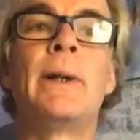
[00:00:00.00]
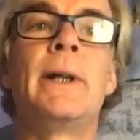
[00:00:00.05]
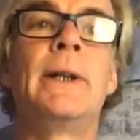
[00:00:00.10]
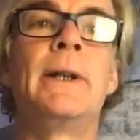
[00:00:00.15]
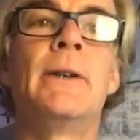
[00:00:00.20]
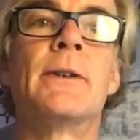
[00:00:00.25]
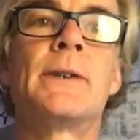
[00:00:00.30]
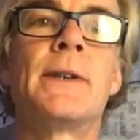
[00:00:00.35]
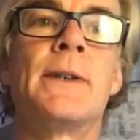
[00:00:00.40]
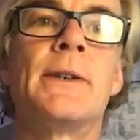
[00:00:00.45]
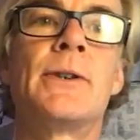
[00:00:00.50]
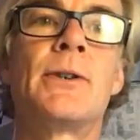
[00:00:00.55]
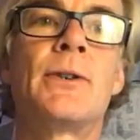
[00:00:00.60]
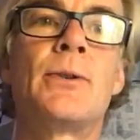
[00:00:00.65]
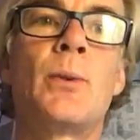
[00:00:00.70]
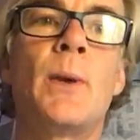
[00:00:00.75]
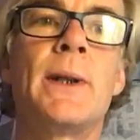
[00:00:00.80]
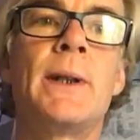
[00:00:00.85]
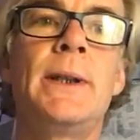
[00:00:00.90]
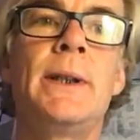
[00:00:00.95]
I've been here
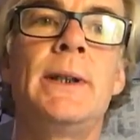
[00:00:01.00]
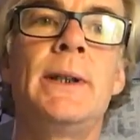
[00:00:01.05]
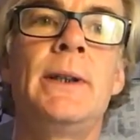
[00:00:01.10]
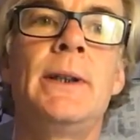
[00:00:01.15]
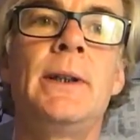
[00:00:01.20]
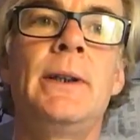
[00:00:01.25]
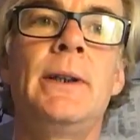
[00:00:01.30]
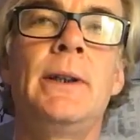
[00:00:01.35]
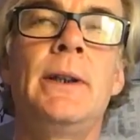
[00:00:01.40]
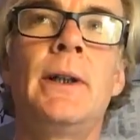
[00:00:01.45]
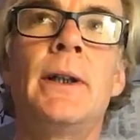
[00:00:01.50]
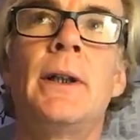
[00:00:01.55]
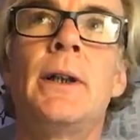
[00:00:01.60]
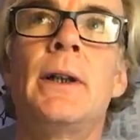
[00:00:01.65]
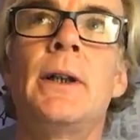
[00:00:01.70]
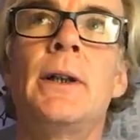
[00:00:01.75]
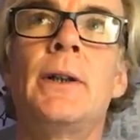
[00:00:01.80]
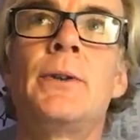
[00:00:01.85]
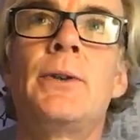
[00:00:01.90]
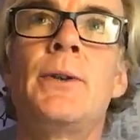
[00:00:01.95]
since
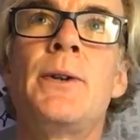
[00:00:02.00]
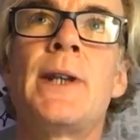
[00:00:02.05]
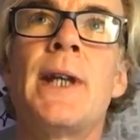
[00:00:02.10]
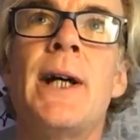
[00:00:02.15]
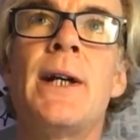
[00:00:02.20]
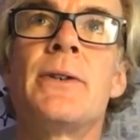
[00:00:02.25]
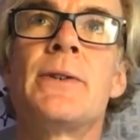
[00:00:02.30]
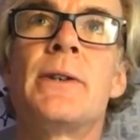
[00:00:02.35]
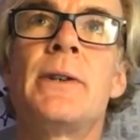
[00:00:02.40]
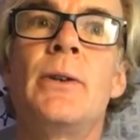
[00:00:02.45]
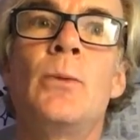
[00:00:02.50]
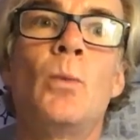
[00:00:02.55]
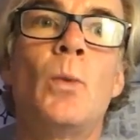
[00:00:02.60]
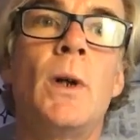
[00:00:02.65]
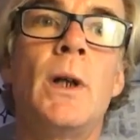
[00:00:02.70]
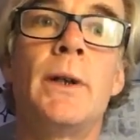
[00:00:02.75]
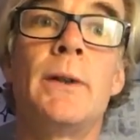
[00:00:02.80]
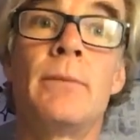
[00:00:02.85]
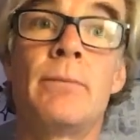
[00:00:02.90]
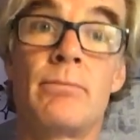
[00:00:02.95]

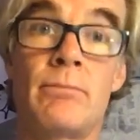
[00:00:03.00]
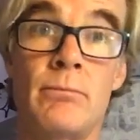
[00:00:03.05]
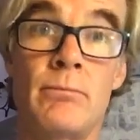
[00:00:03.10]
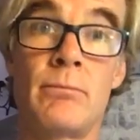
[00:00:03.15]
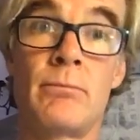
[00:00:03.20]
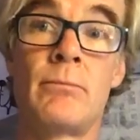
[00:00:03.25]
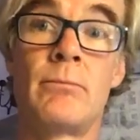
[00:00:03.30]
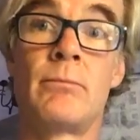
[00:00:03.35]
2001.